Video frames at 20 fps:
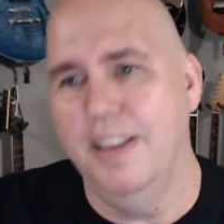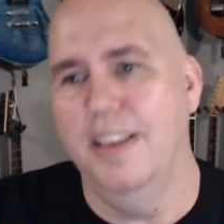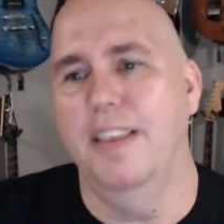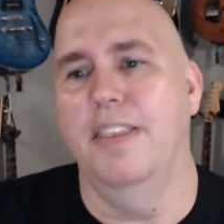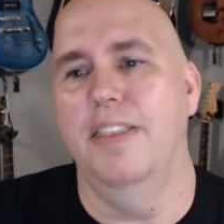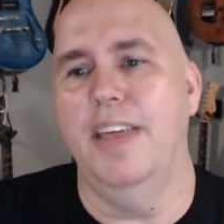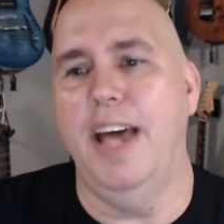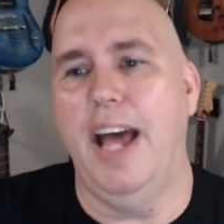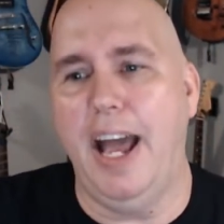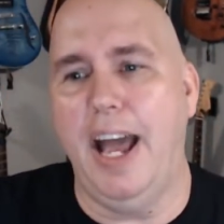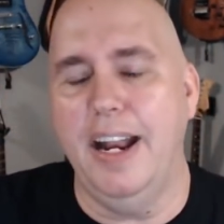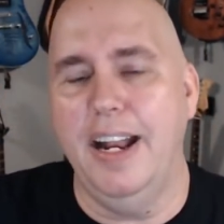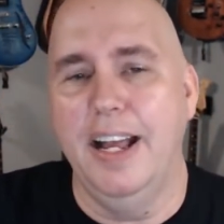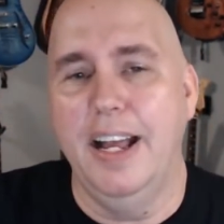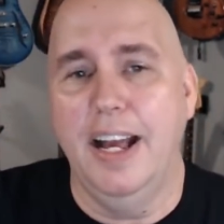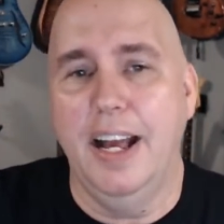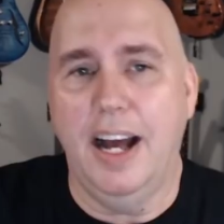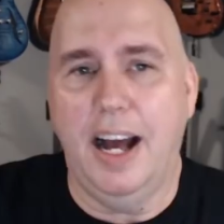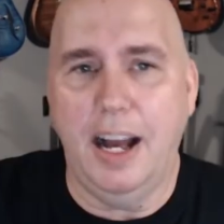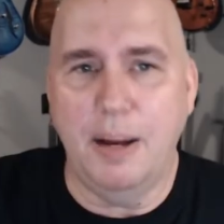that
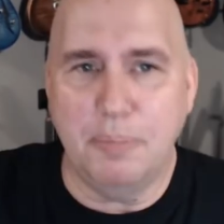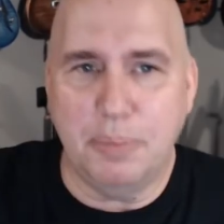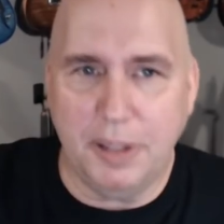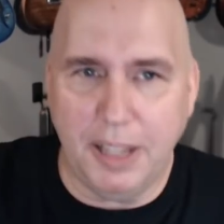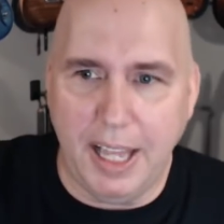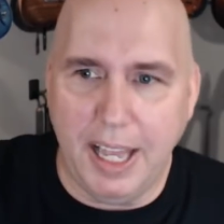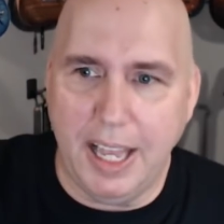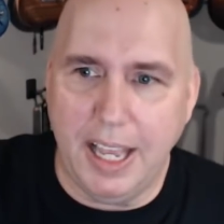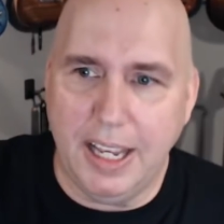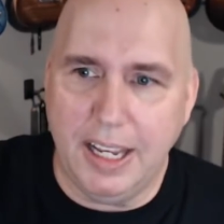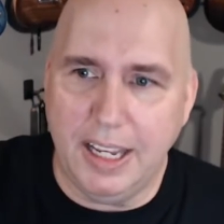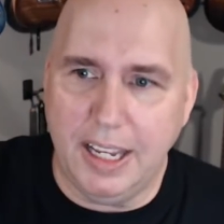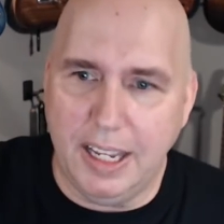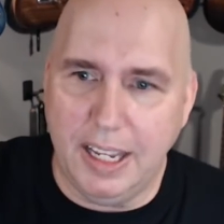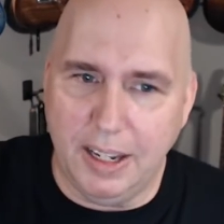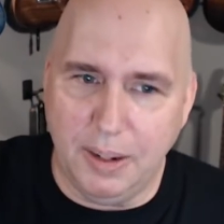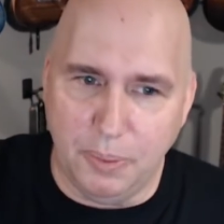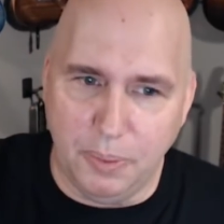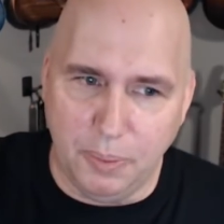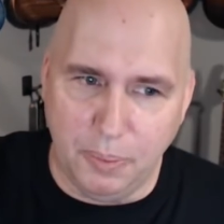I'm playing
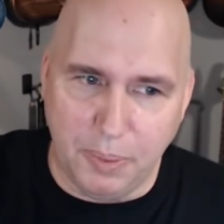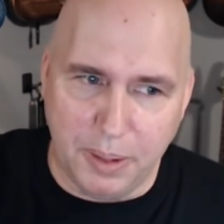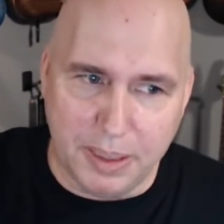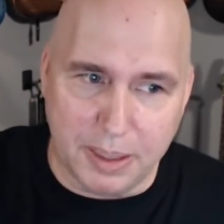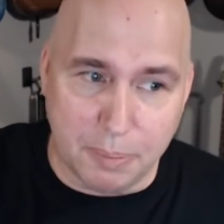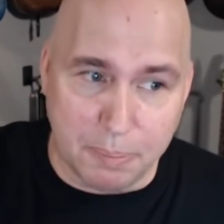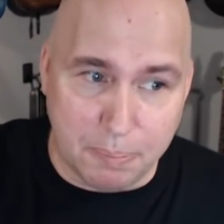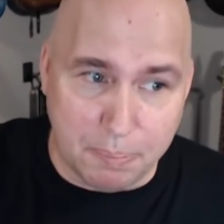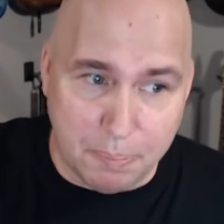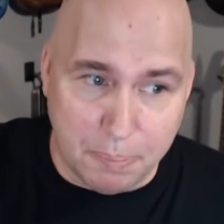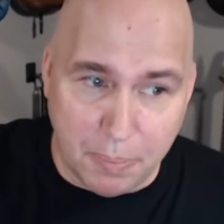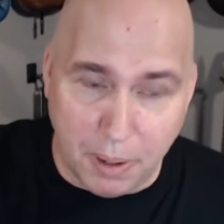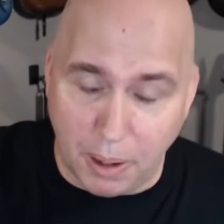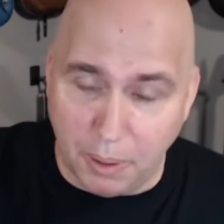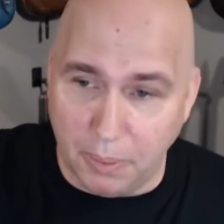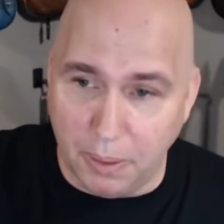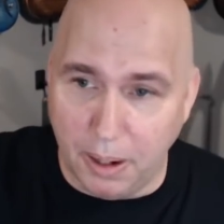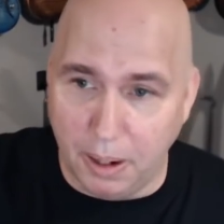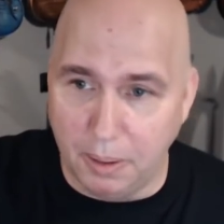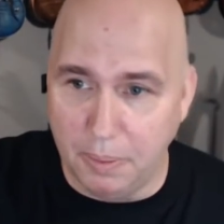with a, a,
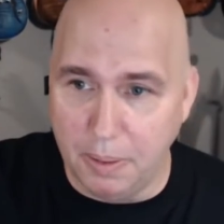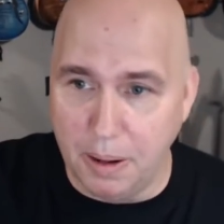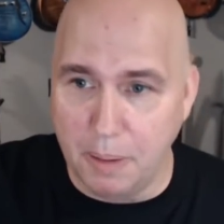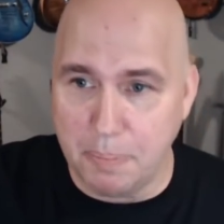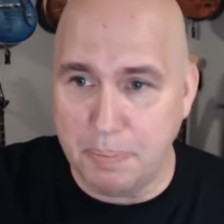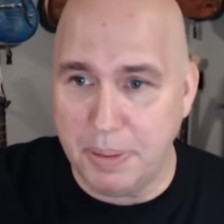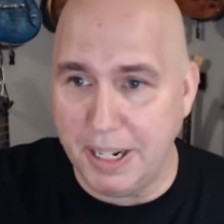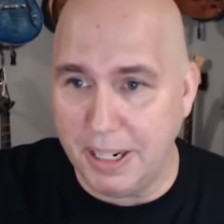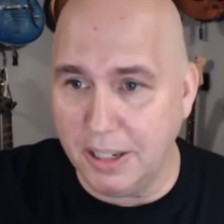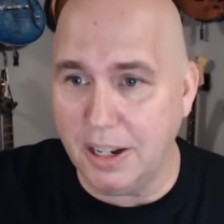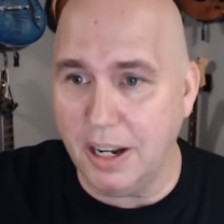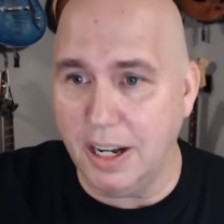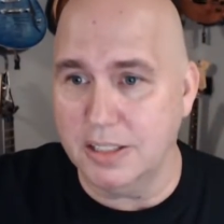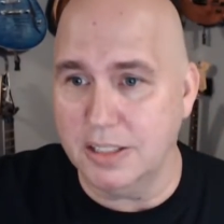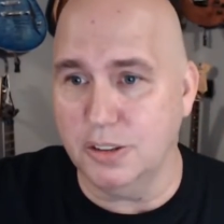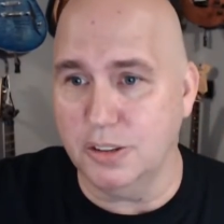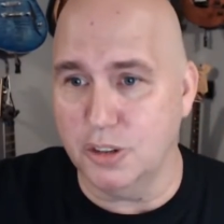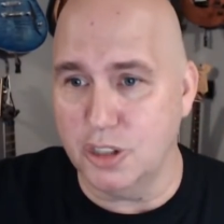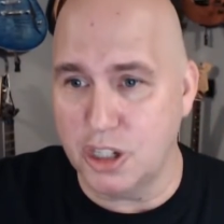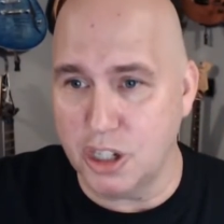a
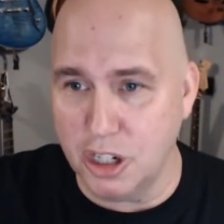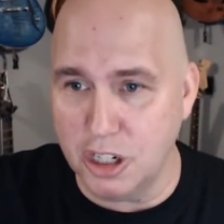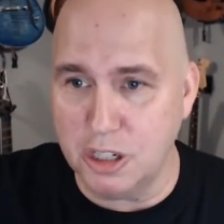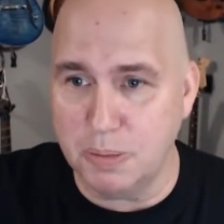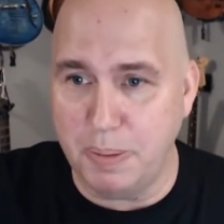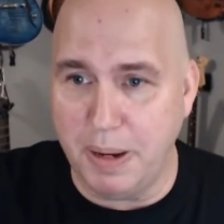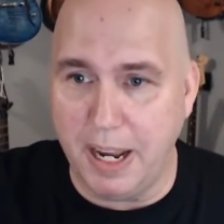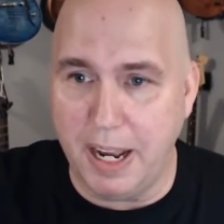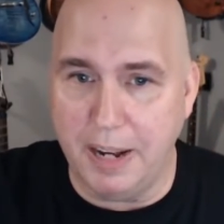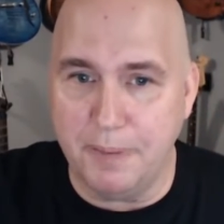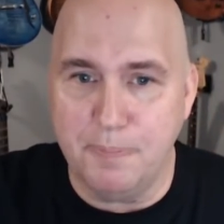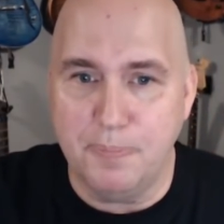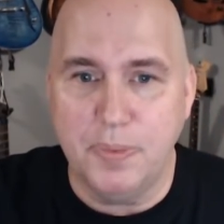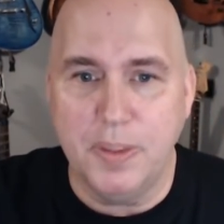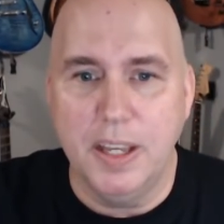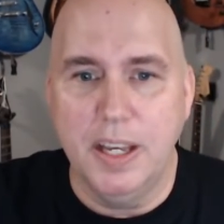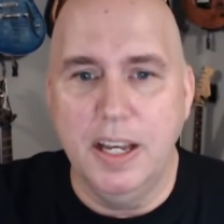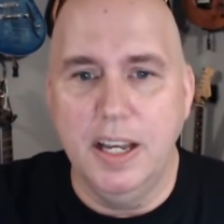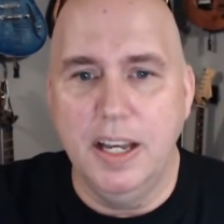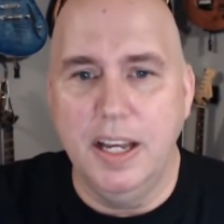Pentecostal church band
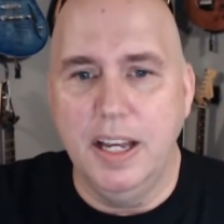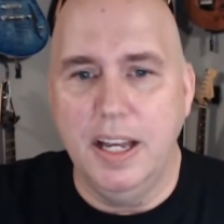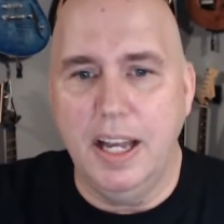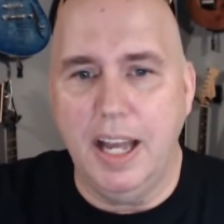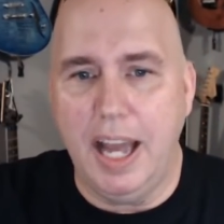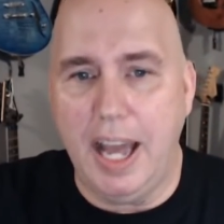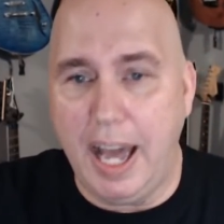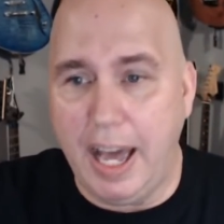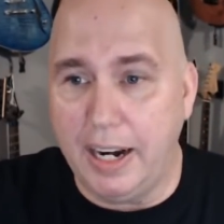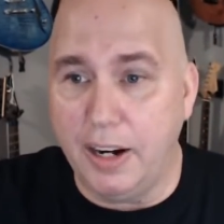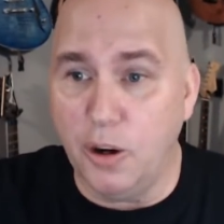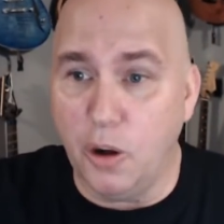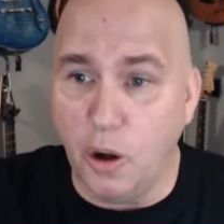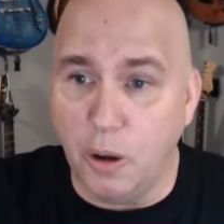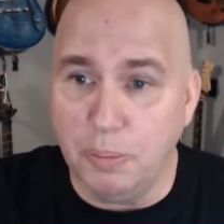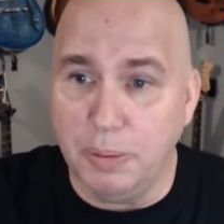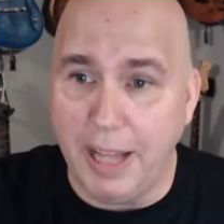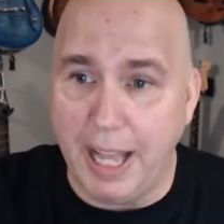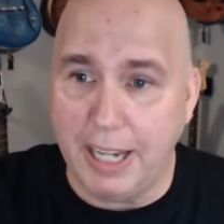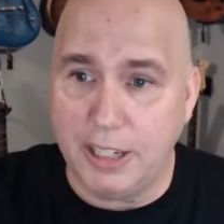at an all
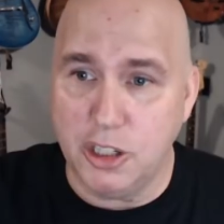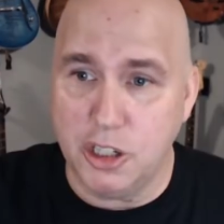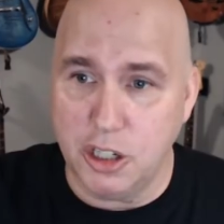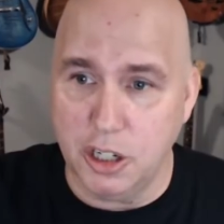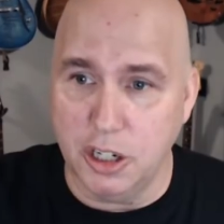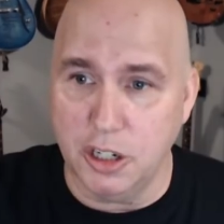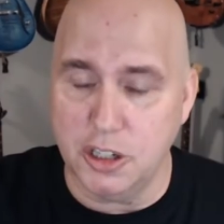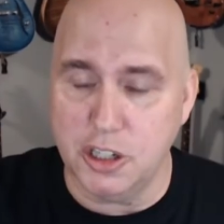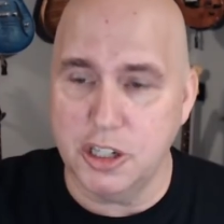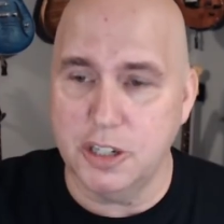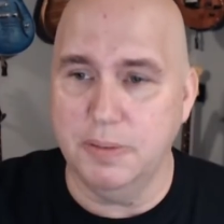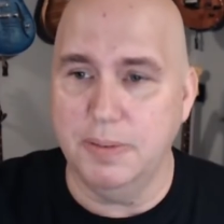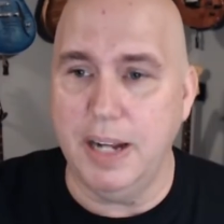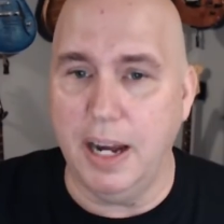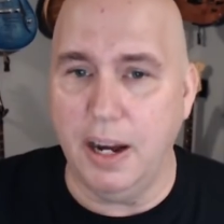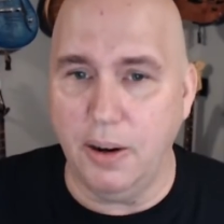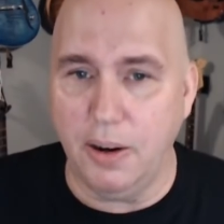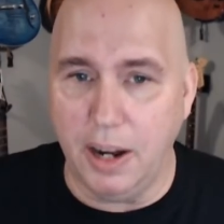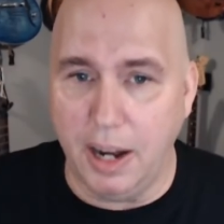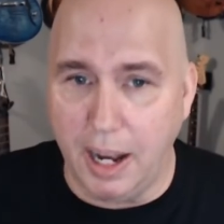black church.
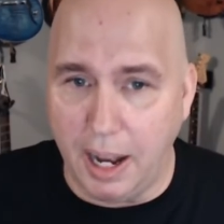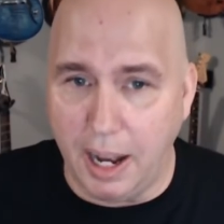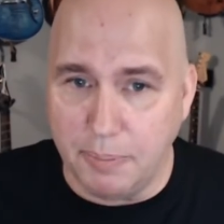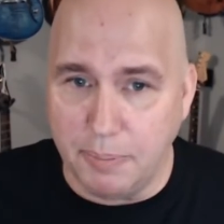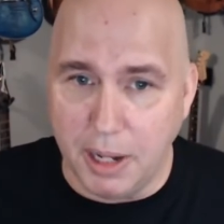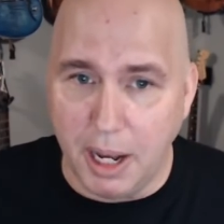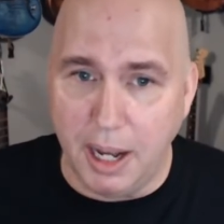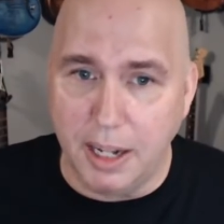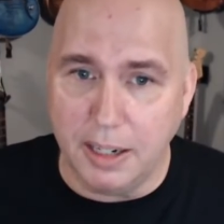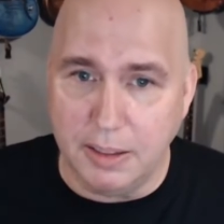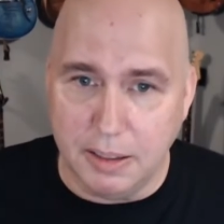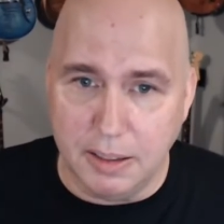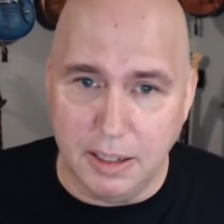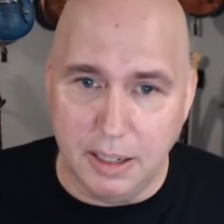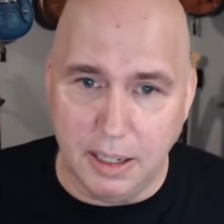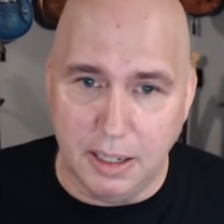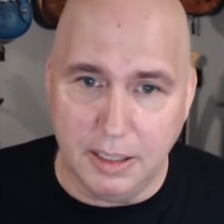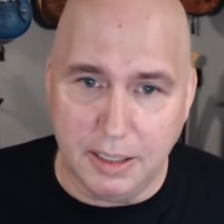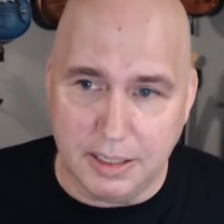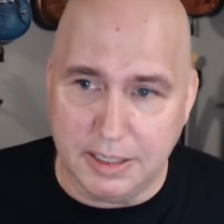Now, I'm not
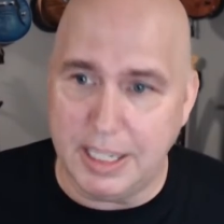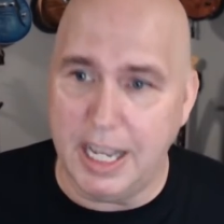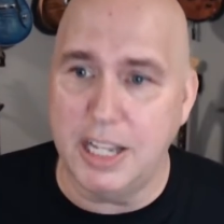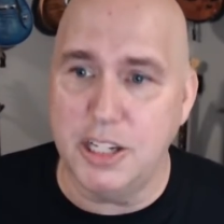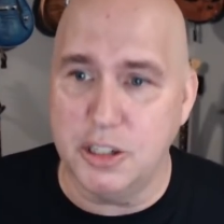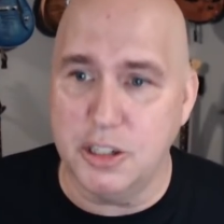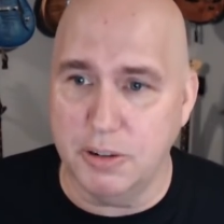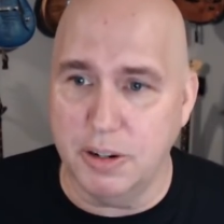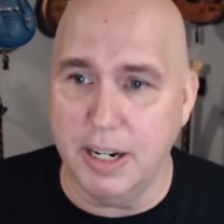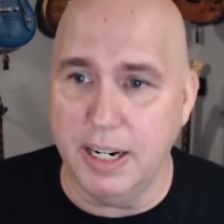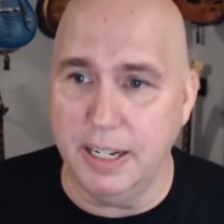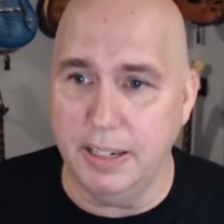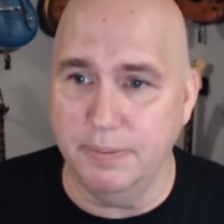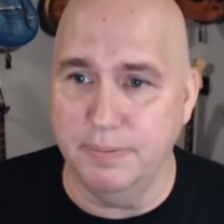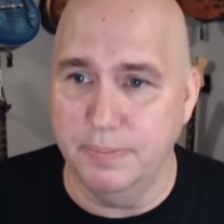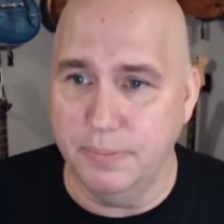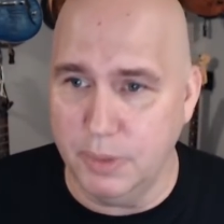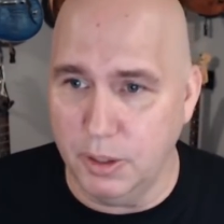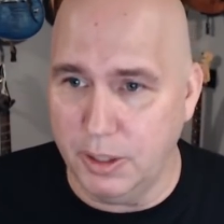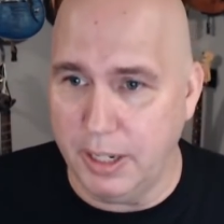uh, exaggerating,
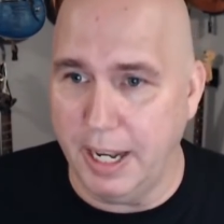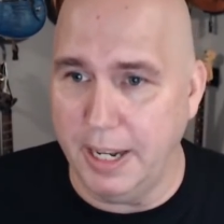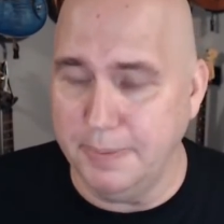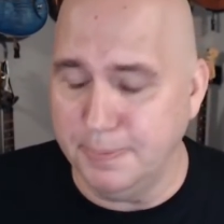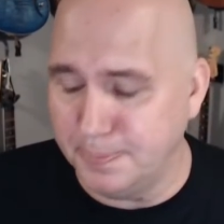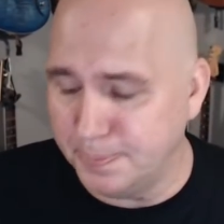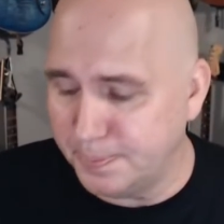okay?